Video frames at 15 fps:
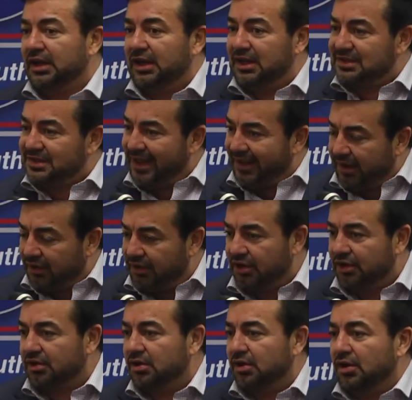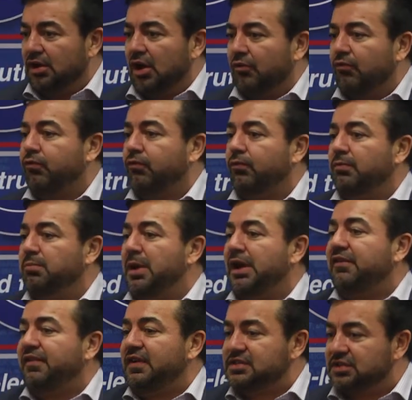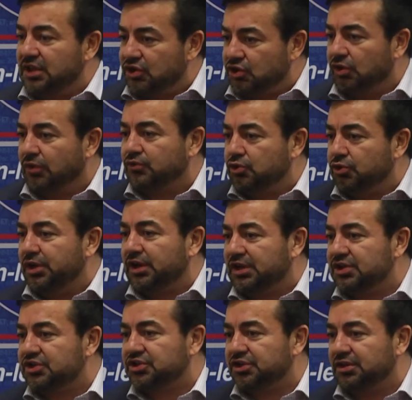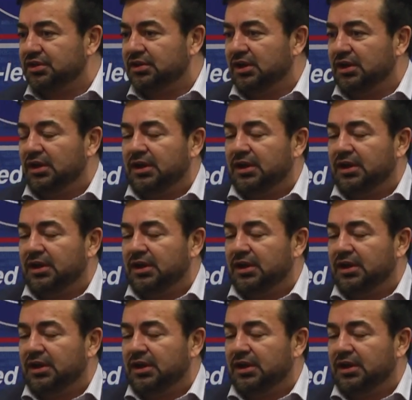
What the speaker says: is another manifestation of Judeo-Christian